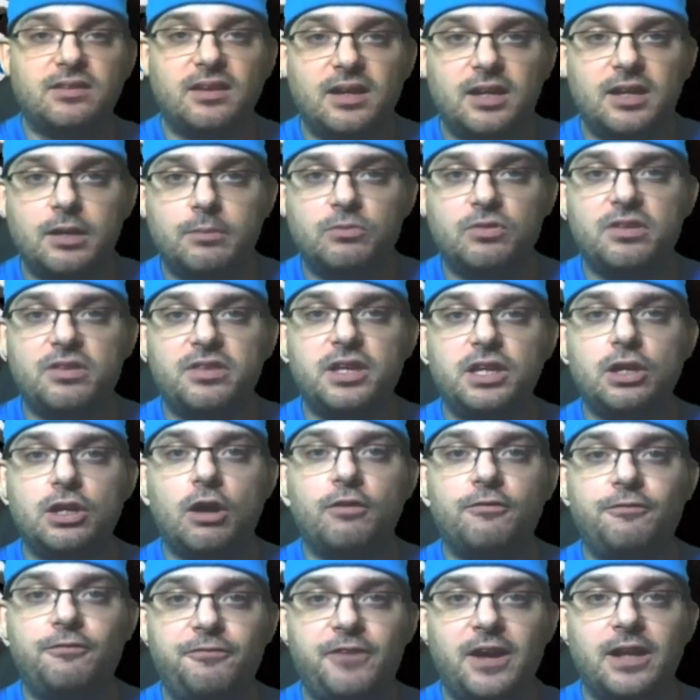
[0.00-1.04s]
him, to the
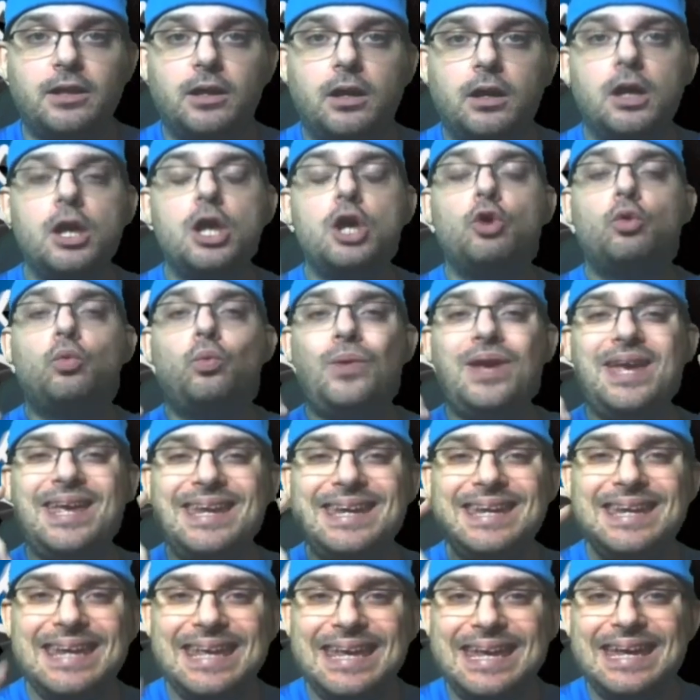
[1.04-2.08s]
young fella. We
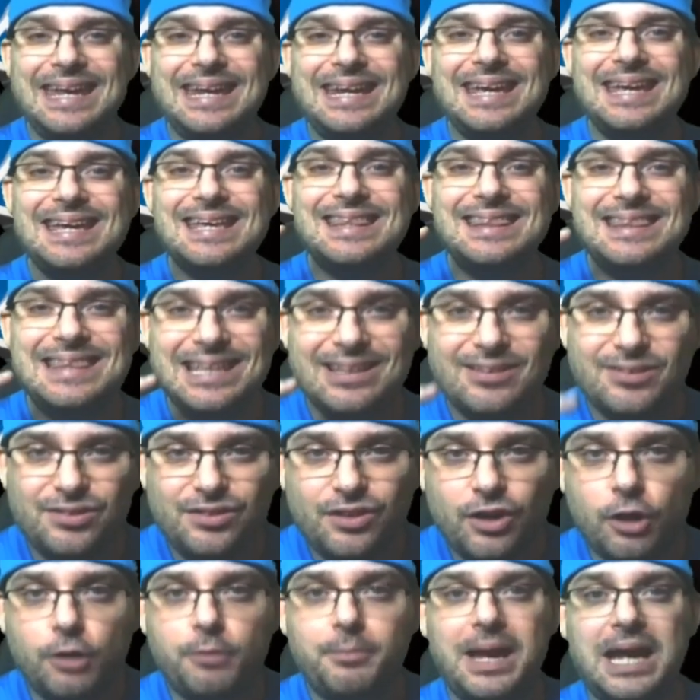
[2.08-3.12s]
need this
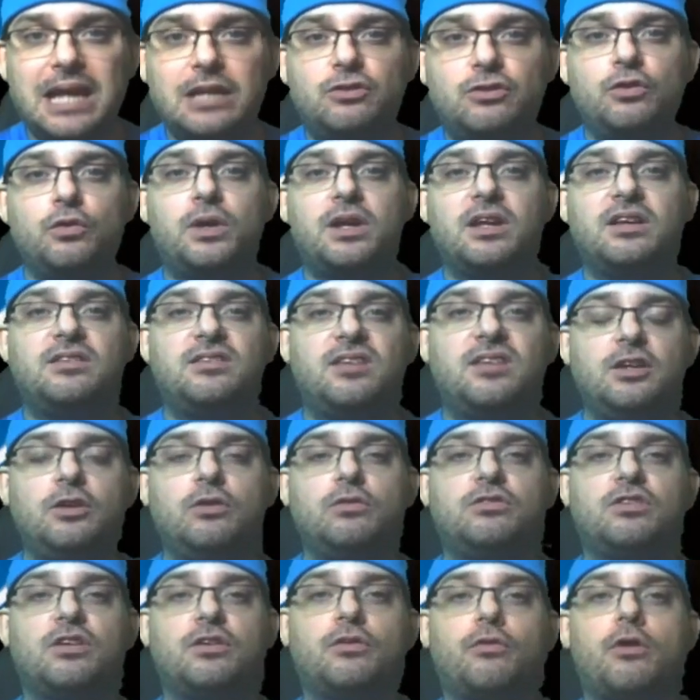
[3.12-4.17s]
young man to continue
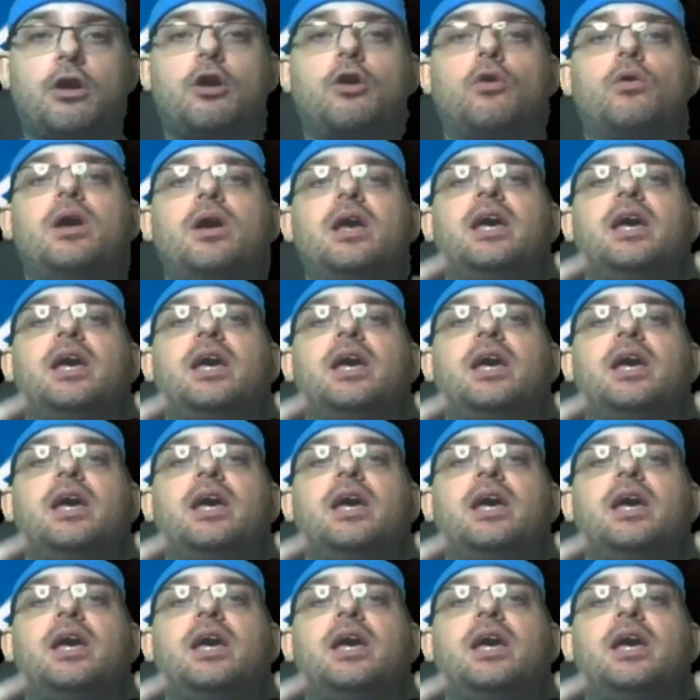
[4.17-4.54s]
to grow.